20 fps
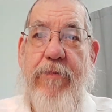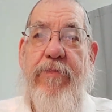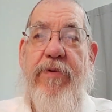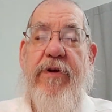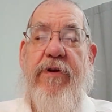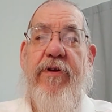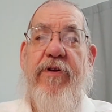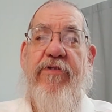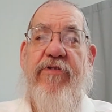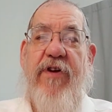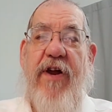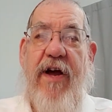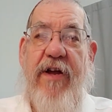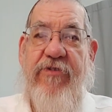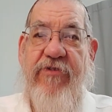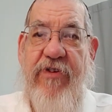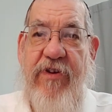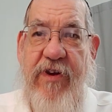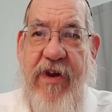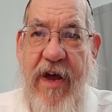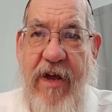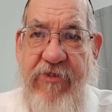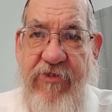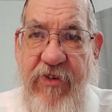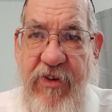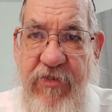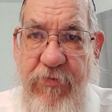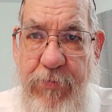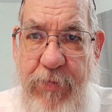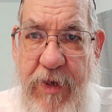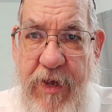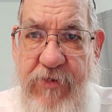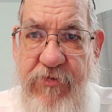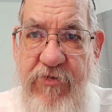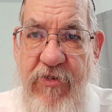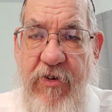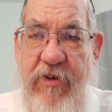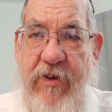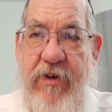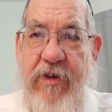Rashi
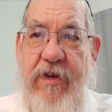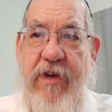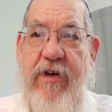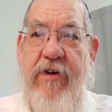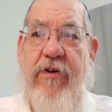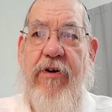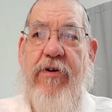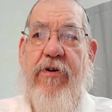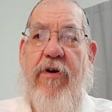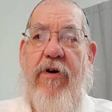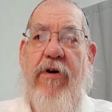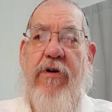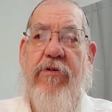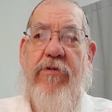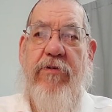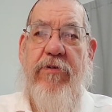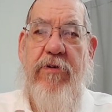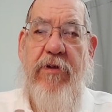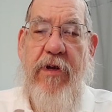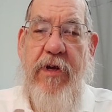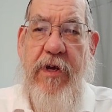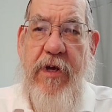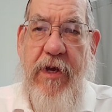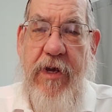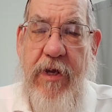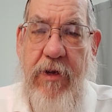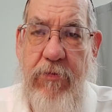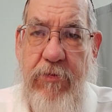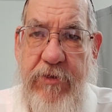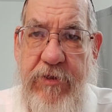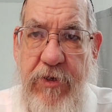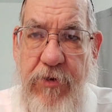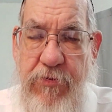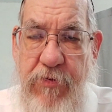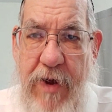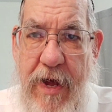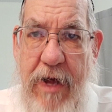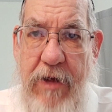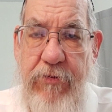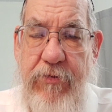explains it was a
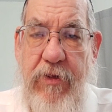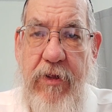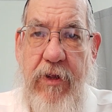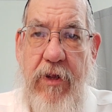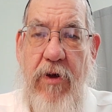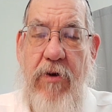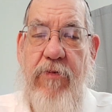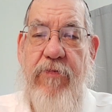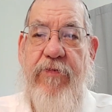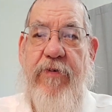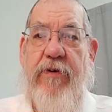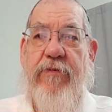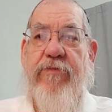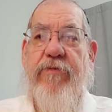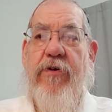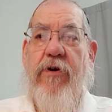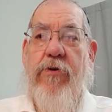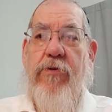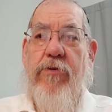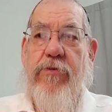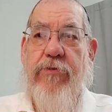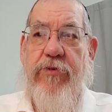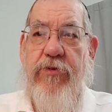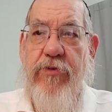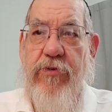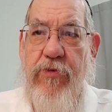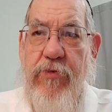round loaf of gold,